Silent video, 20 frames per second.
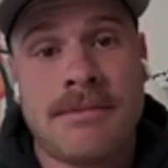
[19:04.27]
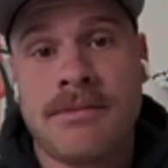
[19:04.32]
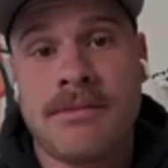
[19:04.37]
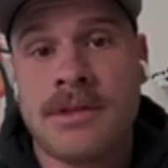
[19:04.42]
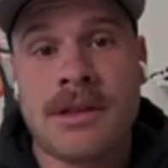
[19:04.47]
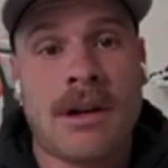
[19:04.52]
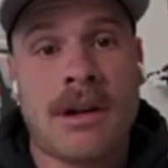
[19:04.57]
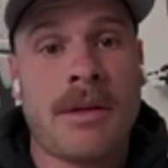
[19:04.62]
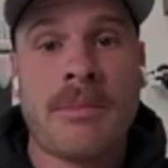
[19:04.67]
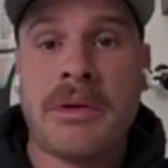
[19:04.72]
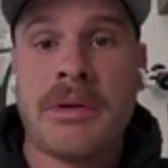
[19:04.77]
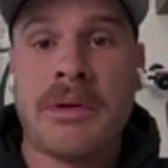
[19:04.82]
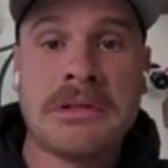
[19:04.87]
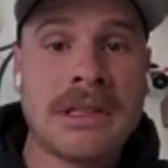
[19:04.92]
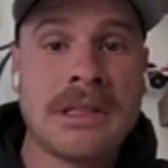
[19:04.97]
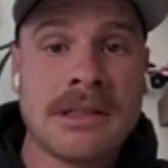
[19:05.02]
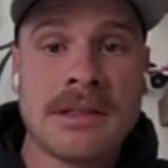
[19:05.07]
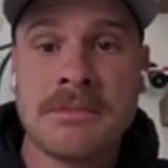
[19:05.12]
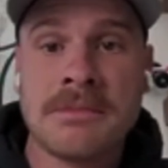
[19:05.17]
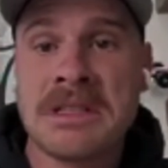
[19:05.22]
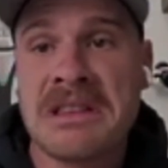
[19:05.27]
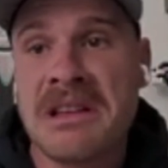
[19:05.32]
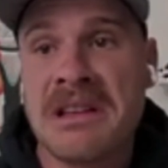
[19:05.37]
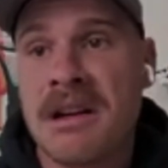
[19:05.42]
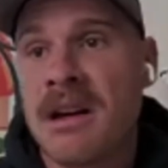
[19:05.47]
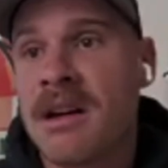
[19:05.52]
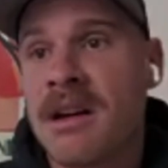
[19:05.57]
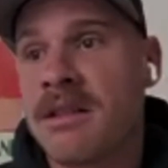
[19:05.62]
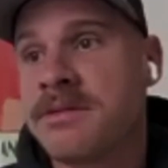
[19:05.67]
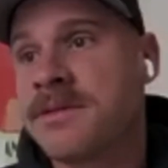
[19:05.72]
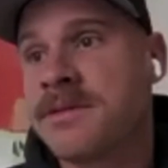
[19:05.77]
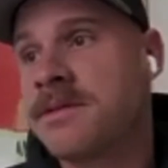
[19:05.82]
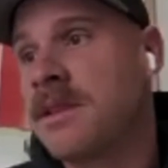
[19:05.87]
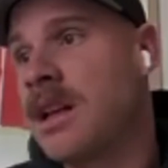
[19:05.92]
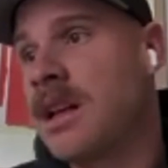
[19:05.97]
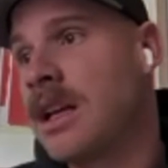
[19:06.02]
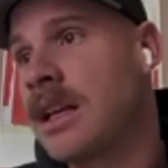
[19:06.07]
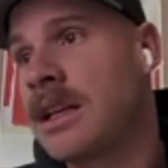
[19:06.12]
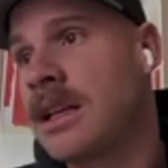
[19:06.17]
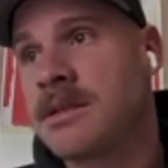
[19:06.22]
started posting some stuff,
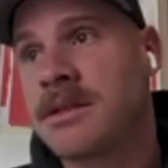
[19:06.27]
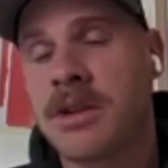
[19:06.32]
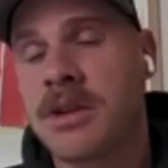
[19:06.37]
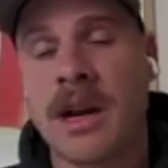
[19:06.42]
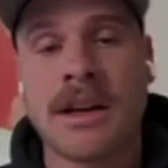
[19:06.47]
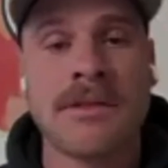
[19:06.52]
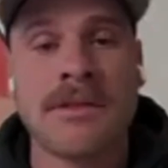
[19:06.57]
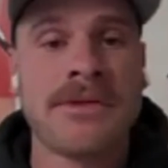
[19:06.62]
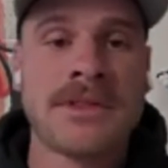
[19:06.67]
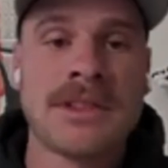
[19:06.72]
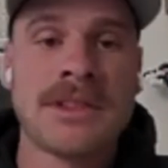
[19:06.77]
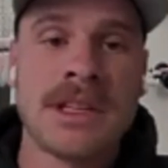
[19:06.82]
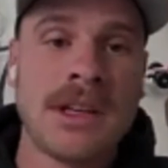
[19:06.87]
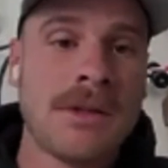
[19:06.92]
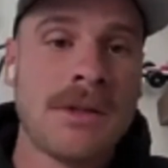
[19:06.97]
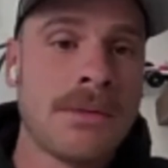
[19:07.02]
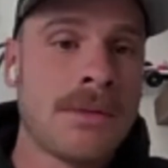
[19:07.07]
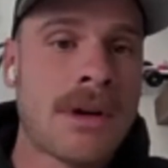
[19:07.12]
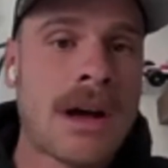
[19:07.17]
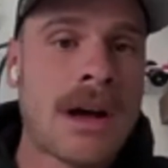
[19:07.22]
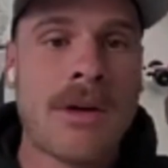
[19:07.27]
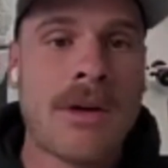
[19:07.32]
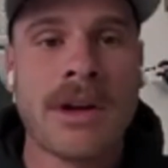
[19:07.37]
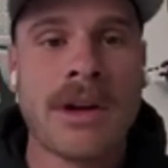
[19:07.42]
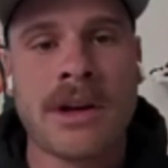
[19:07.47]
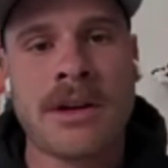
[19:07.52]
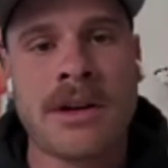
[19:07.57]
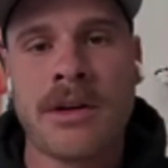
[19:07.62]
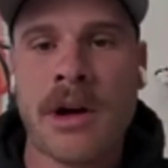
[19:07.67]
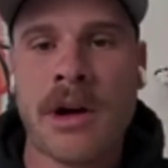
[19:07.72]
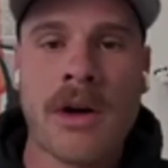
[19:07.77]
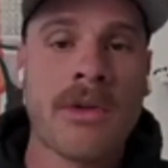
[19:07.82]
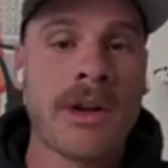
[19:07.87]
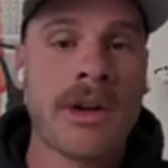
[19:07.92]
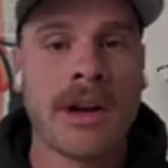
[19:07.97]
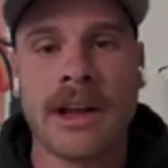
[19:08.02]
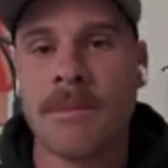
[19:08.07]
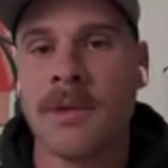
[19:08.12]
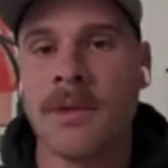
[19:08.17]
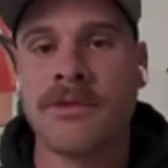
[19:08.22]
like trying to see how
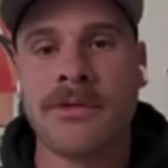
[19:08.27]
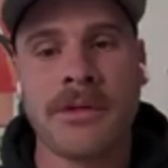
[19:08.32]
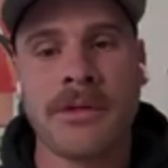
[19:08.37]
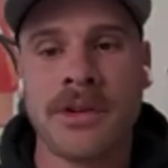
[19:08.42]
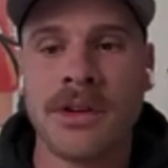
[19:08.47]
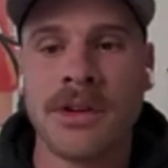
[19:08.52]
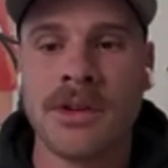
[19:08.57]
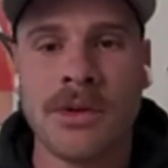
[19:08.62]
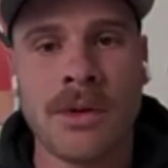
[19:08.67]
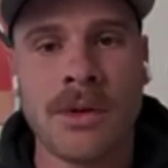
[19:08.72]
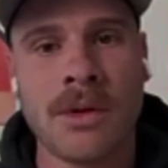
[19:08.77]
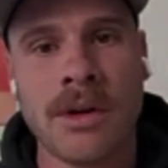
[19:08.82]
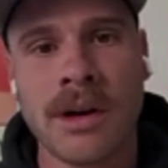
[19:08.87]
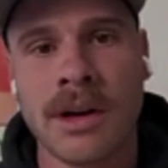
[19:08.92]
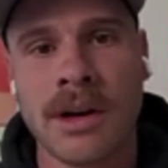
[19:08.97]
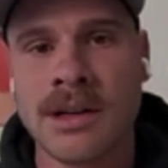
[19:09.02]
could I get my foot in the door?